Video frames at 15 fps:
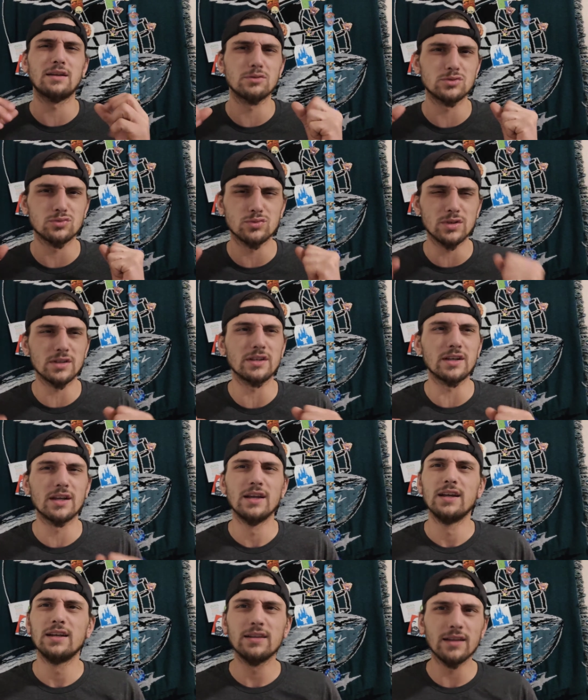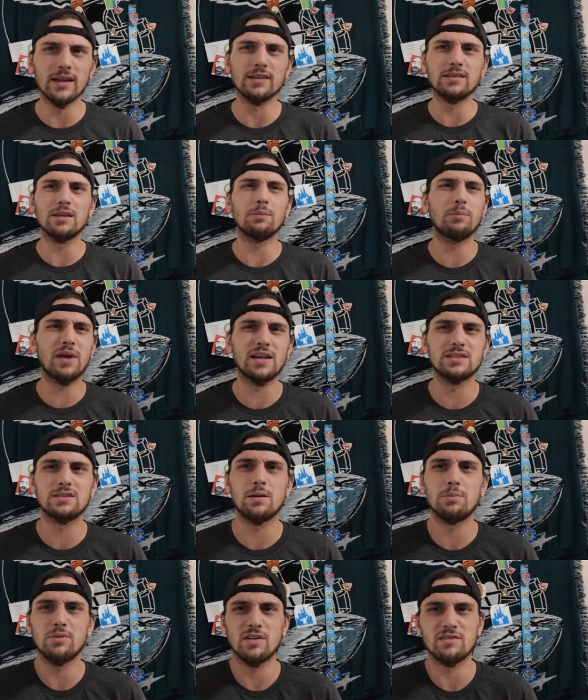That was really like the
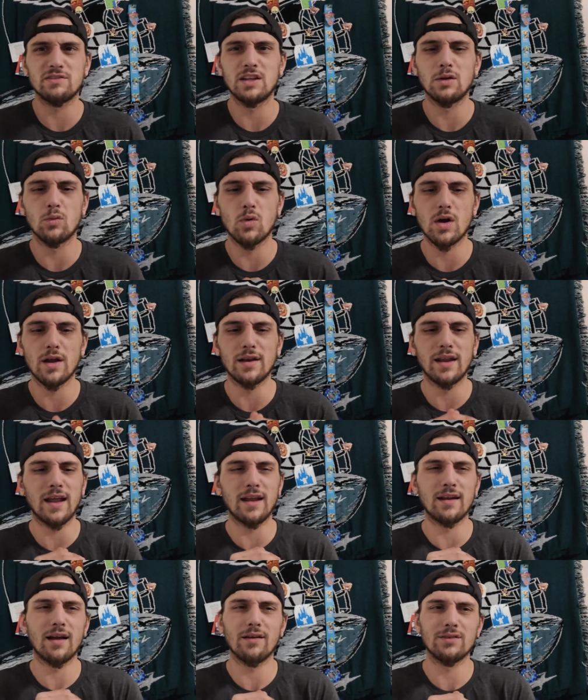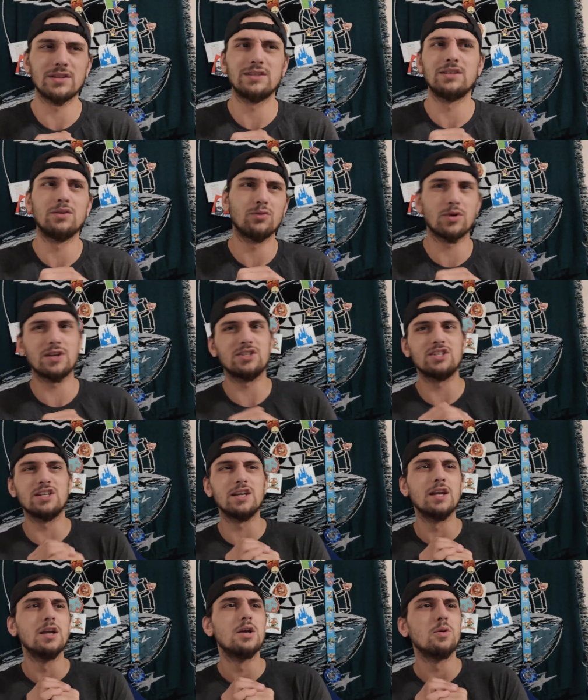best uplifting one. And obviously
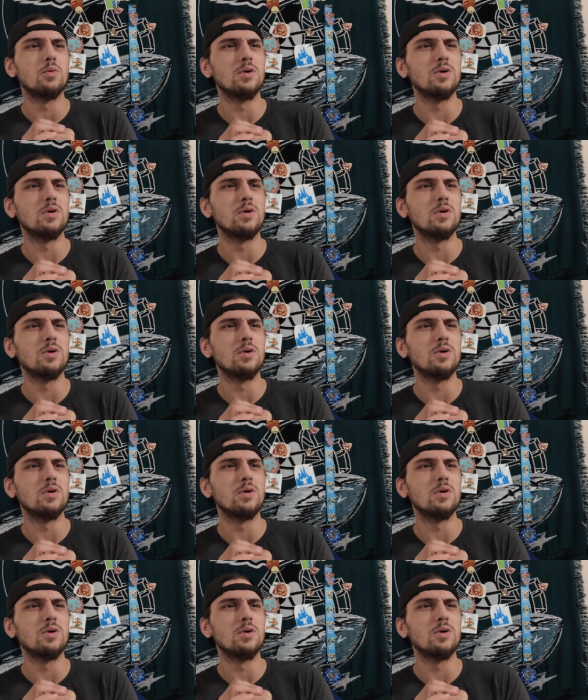Richie